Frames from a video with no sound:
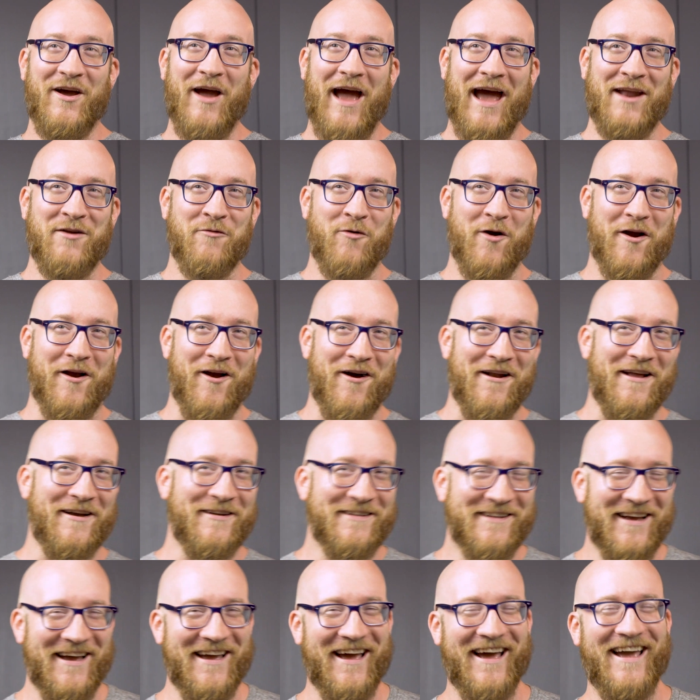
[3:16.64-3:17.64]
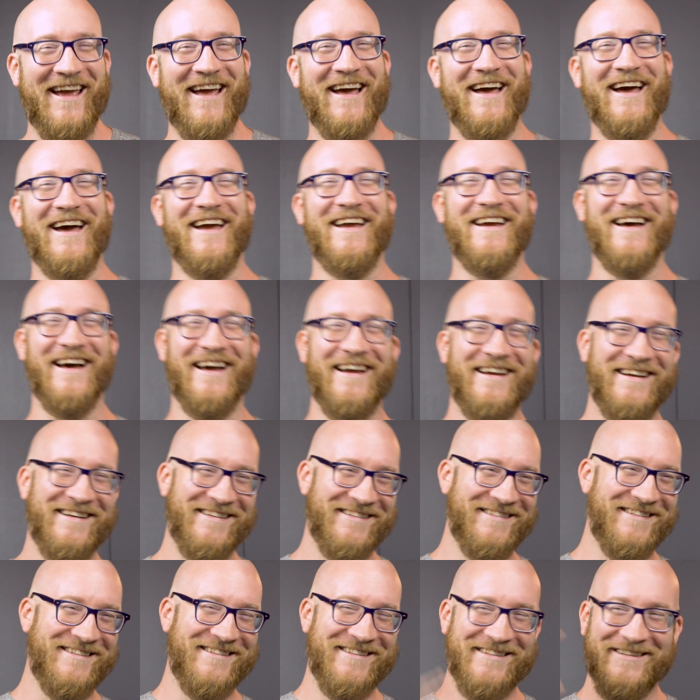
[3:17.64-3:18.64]
Had to work on it.
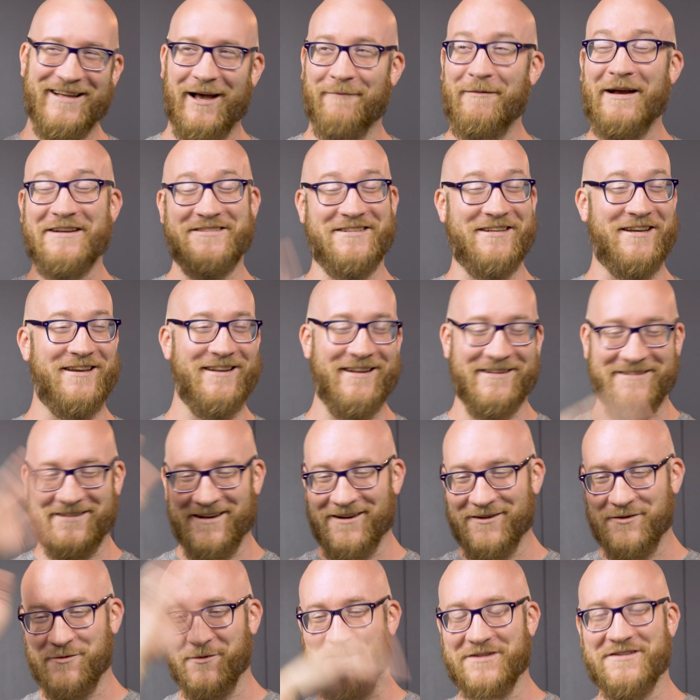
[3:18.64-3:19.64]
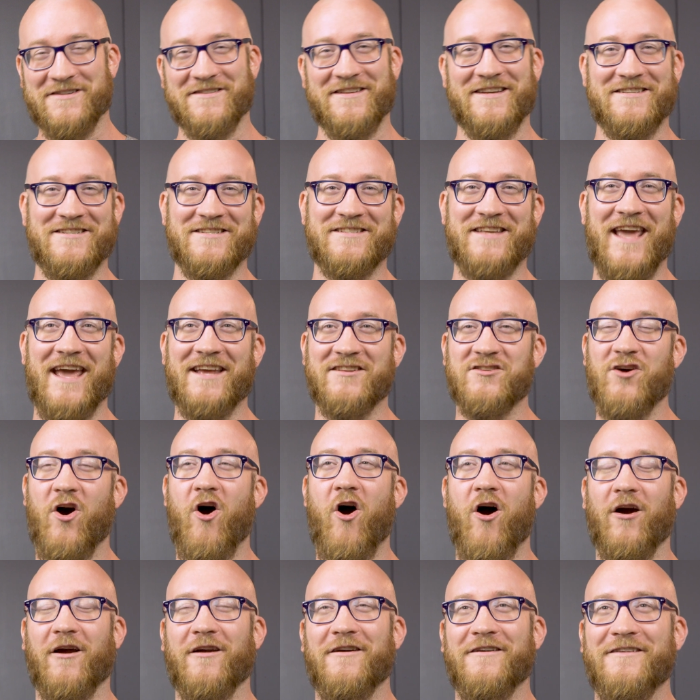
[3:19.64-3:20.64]
I'm actually good at tongue twisters, I just can't
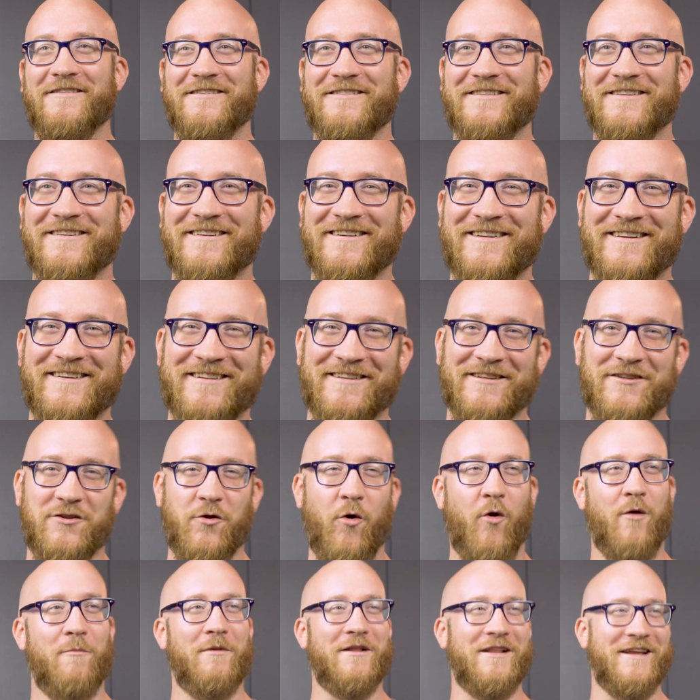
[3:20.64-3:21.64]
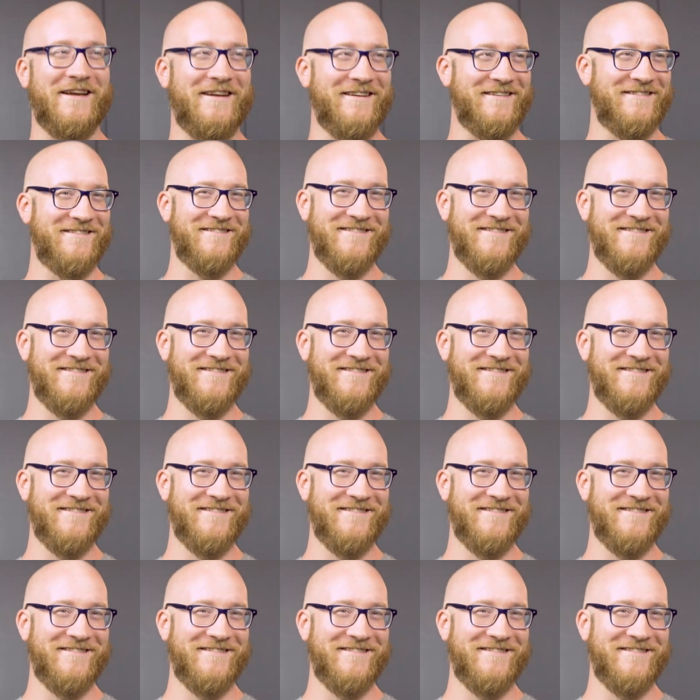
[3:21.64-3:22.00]
talk, normally.